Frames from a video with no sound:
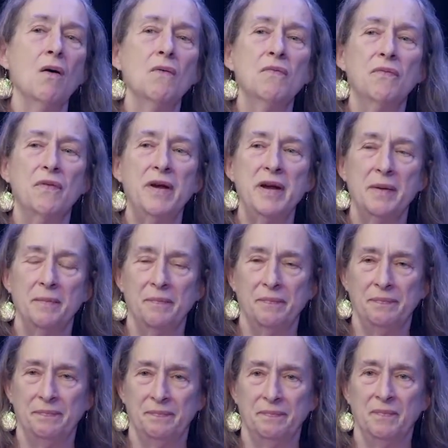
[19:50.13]
Oh
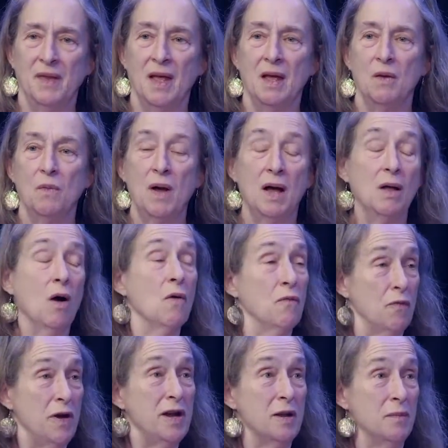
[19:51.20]
Freedom. Well, Oh
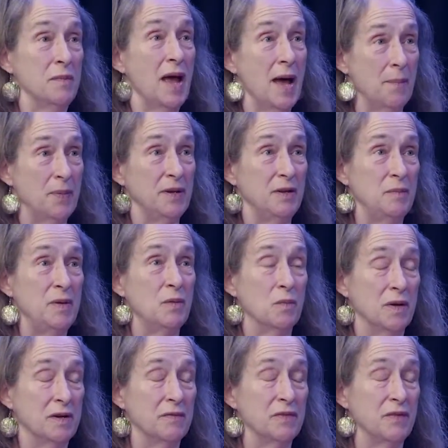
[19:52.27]
Freedom happened to be
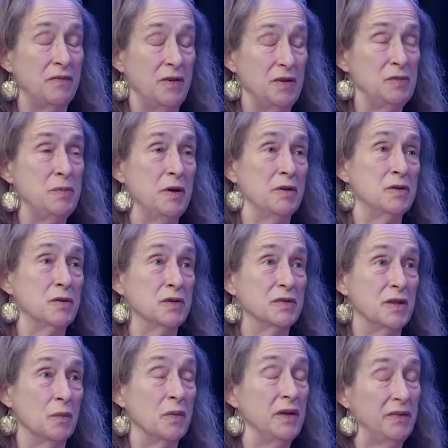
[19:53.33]
one of the
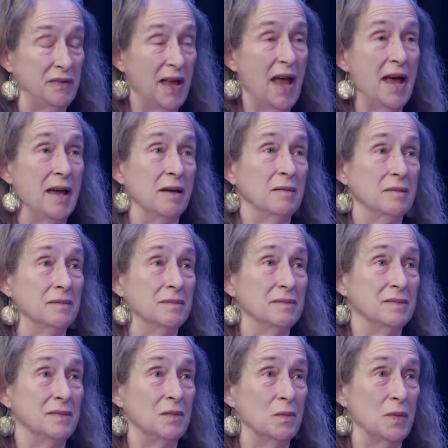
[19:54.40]
spirituals that we sang
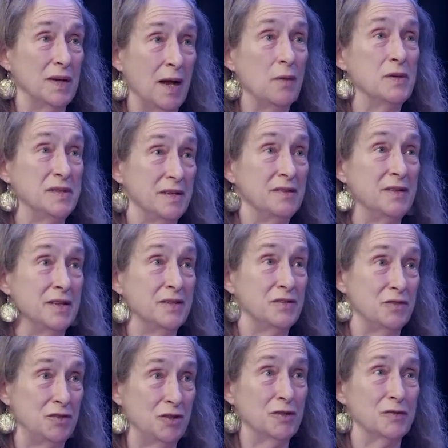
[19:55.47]
when I was in
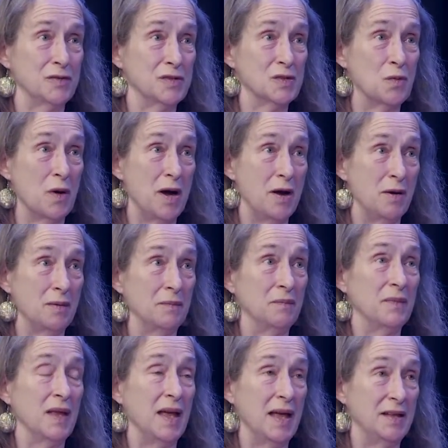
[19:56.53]
this children's choir.
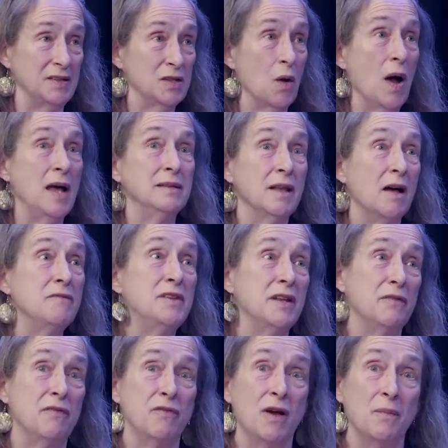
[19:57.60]
Okay. And so I loved
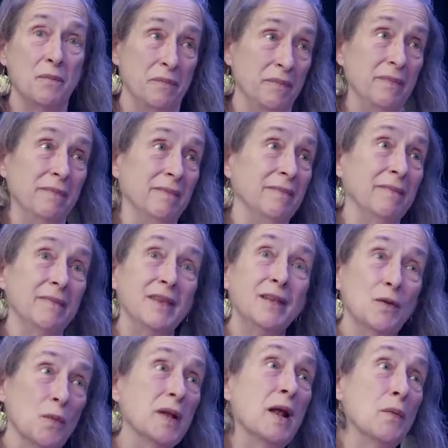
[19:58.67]
it from,
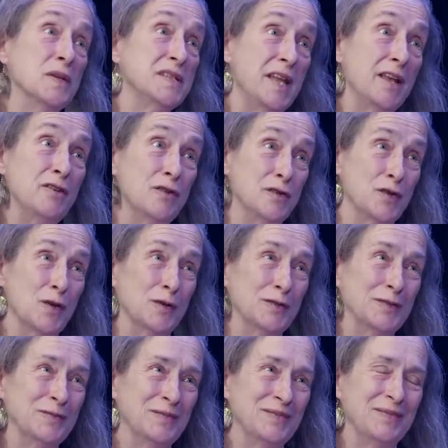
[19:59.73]
when I was 10 years
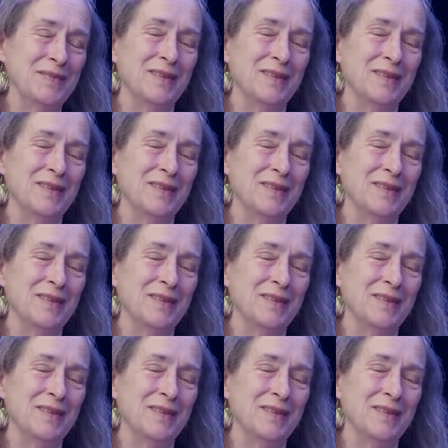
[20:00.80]
old.